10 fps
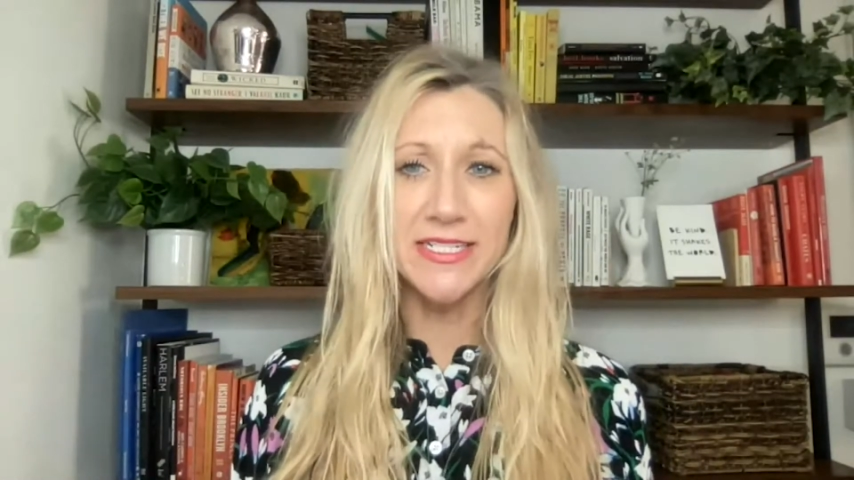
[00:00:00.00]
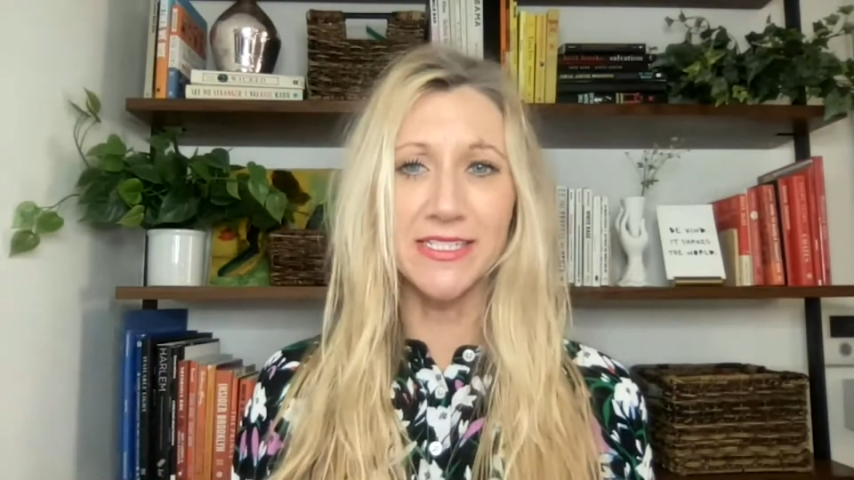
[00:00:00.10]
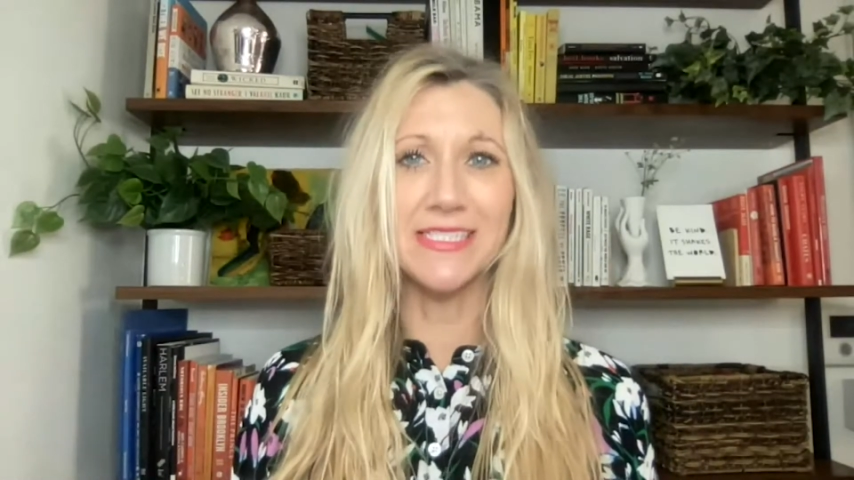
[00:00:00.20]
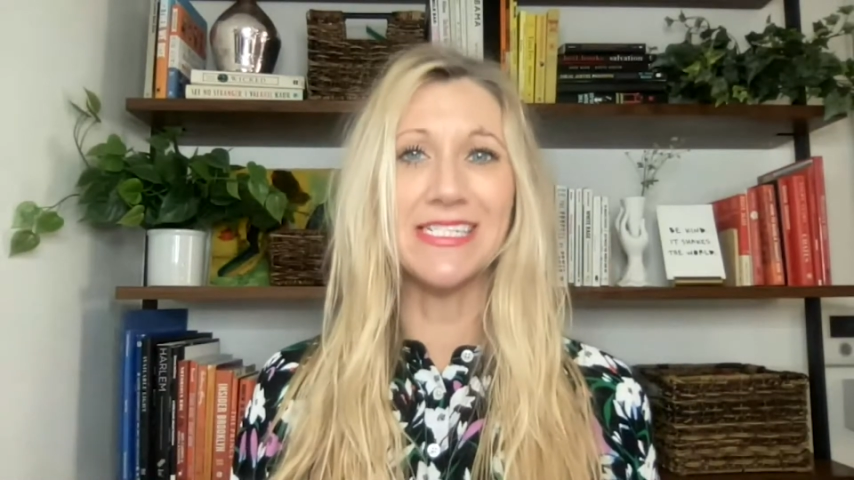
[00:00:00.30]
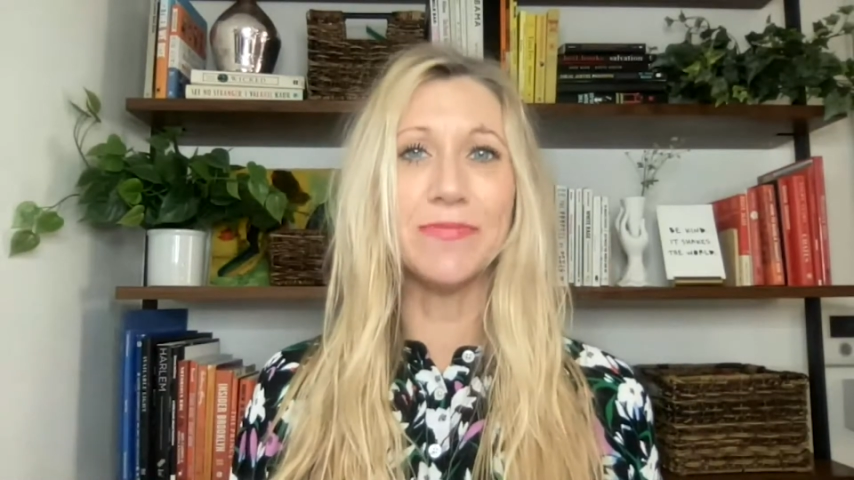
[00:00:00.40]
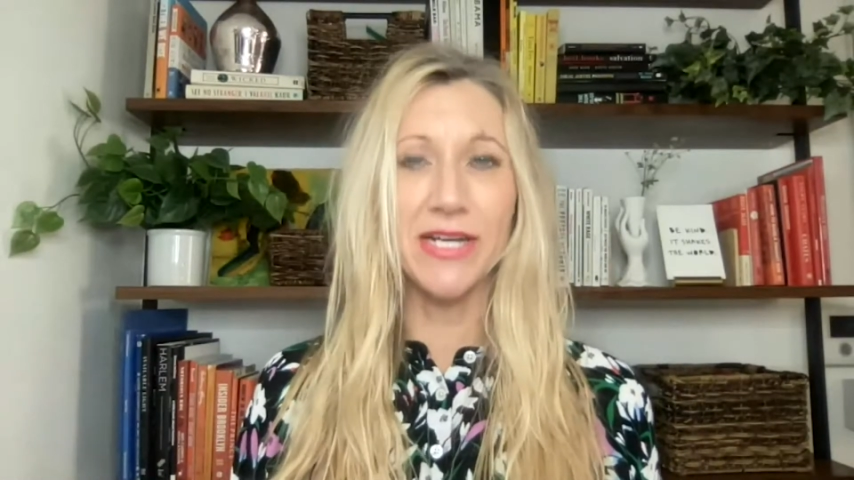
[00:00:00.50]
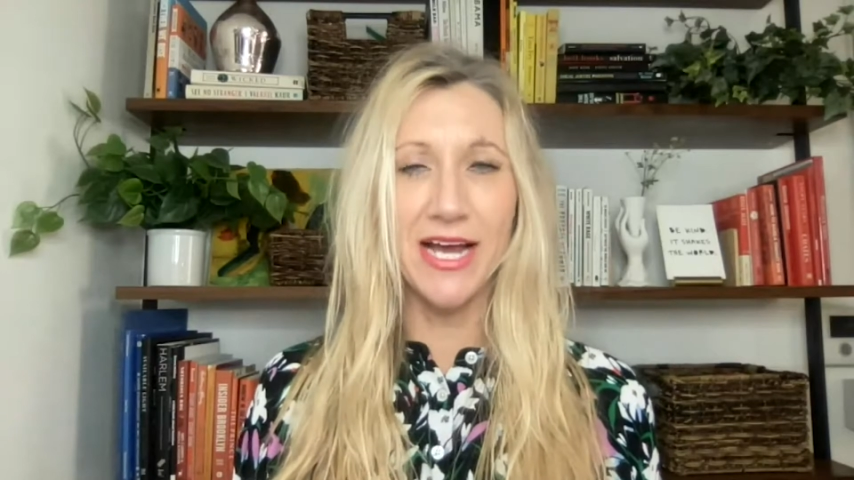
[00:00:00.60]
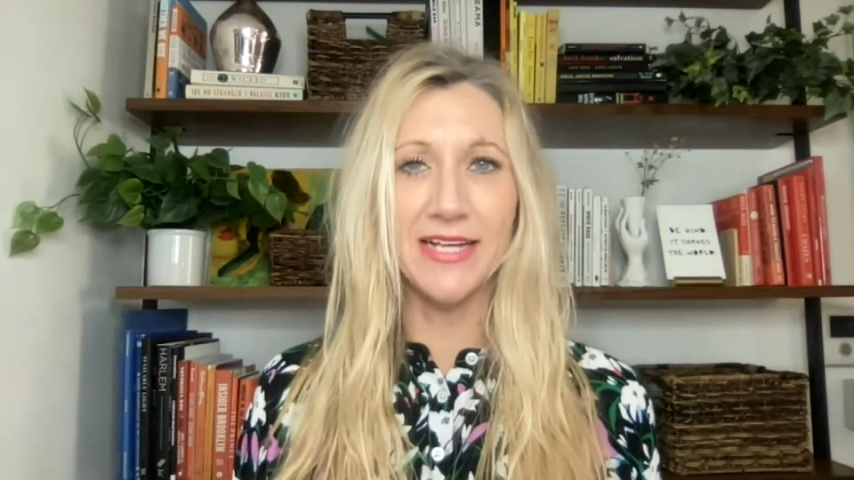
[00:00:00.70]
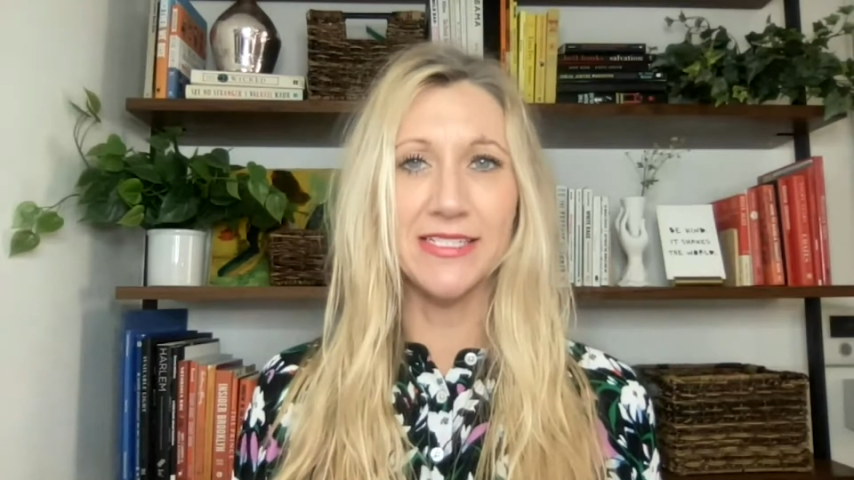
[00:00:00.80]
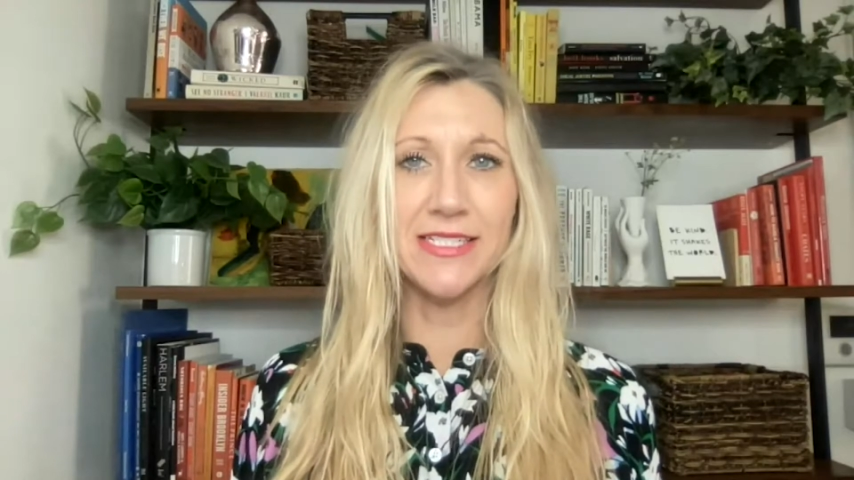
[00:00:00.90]
to
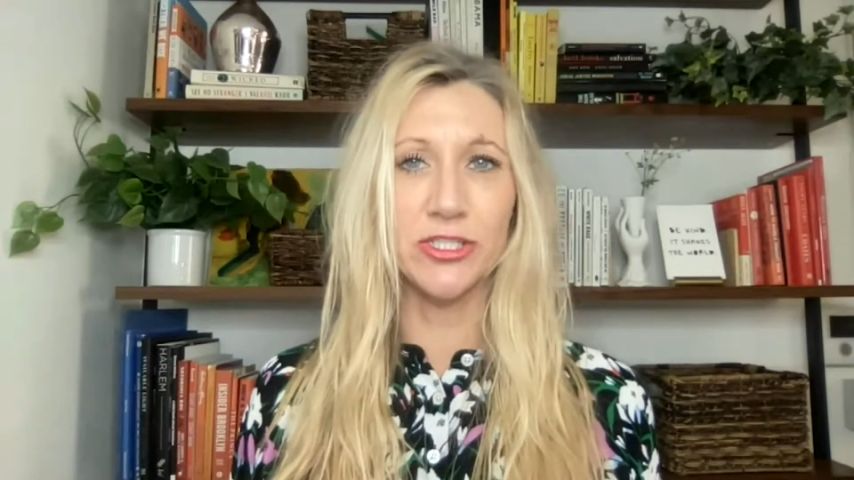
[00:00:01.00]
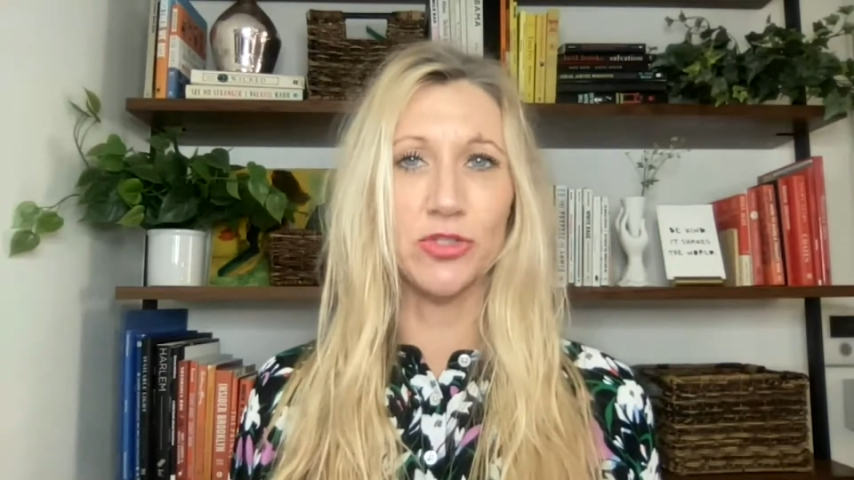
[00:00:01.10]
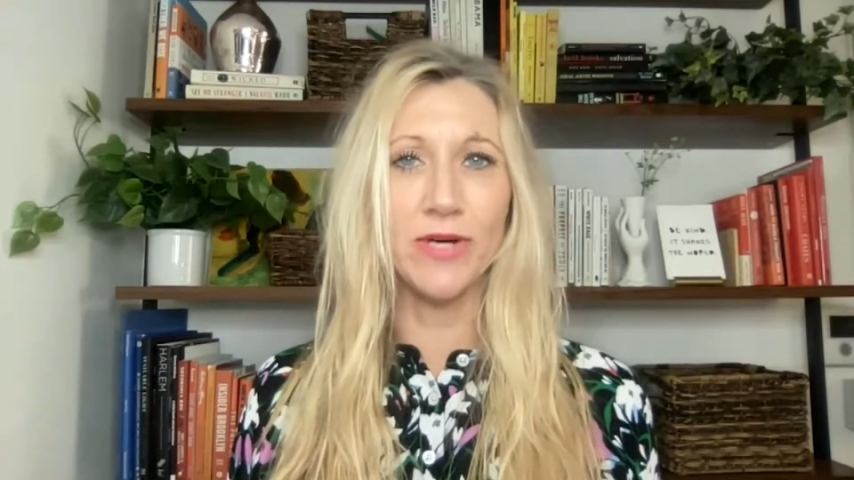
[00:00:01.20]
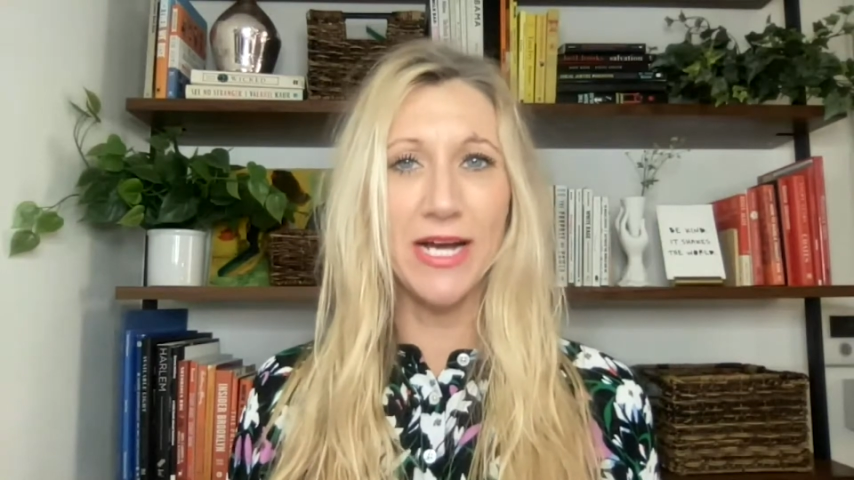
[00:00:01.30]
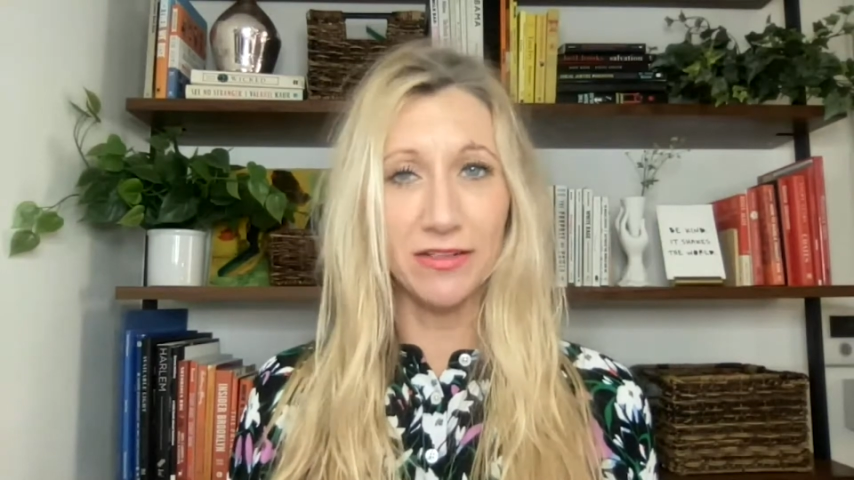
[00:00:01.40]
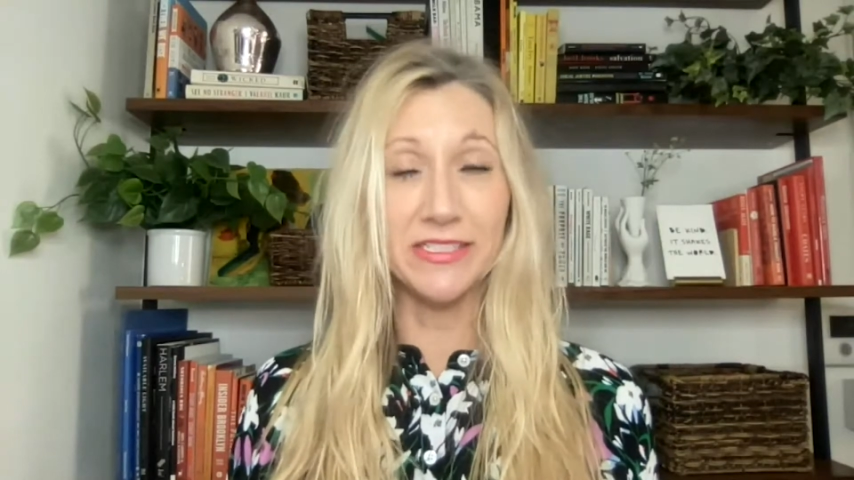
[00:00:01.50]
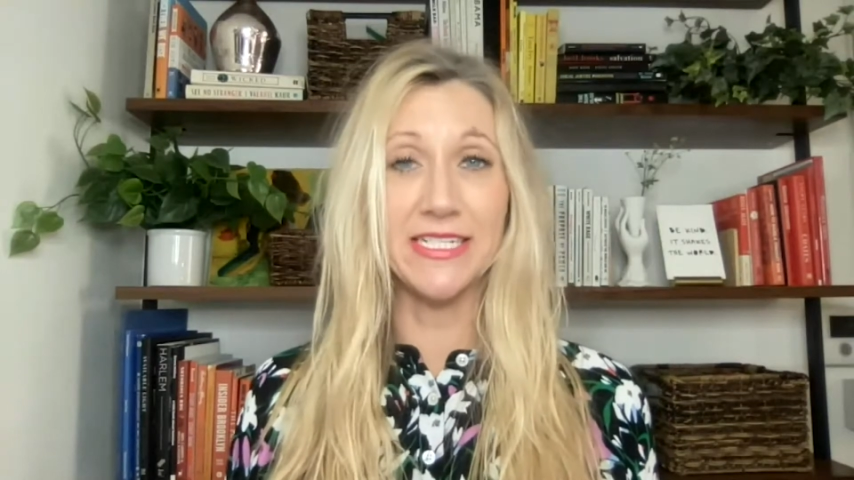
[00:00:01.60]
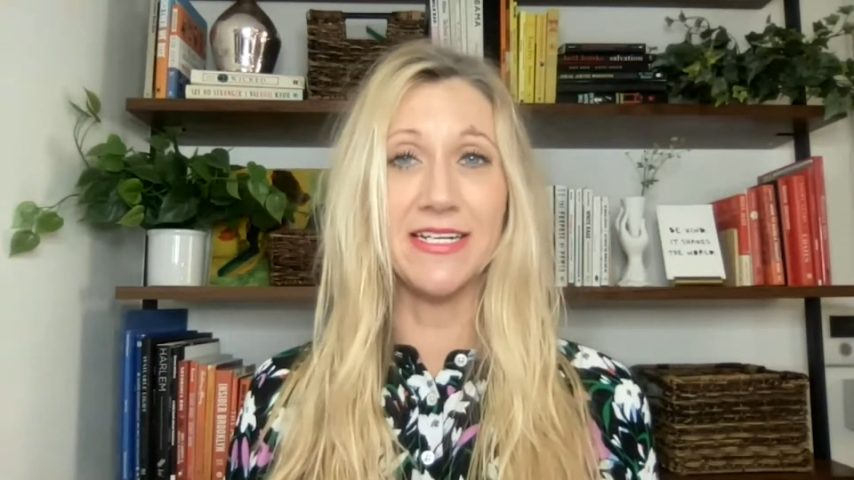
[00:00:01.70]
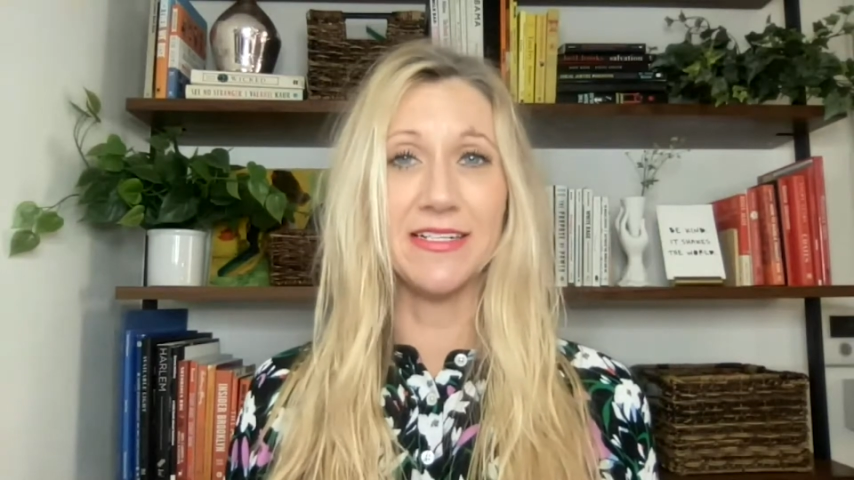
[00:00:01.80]
demonize sexuality